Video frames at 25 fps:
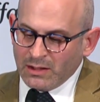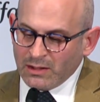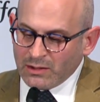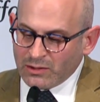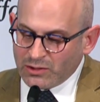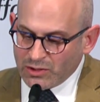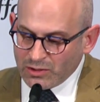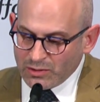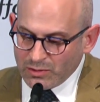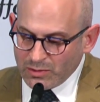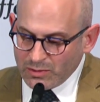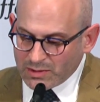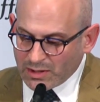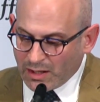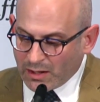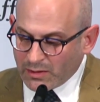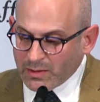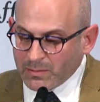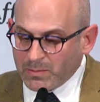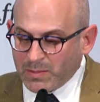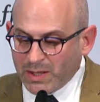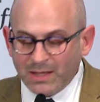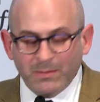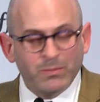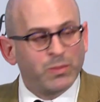Jews are a
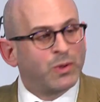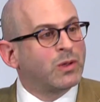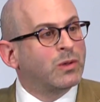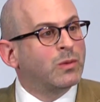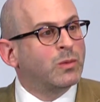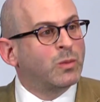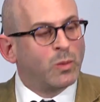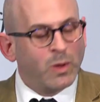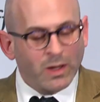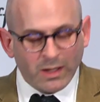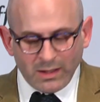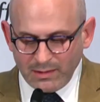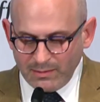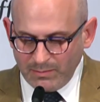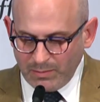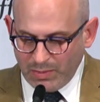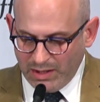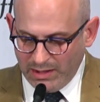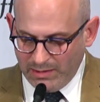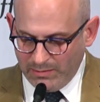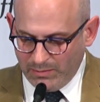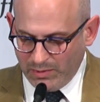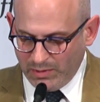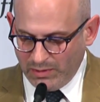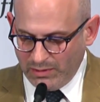people, one
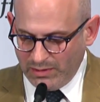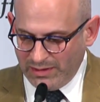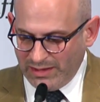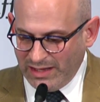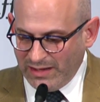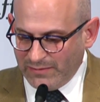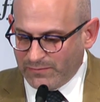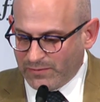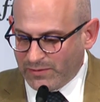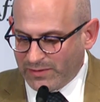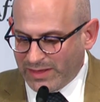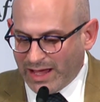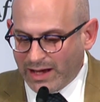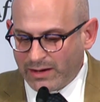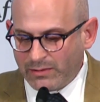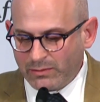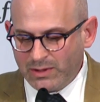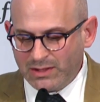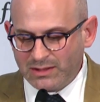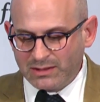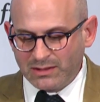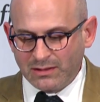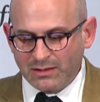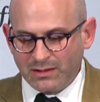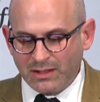people, and that for that
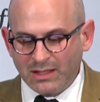reason,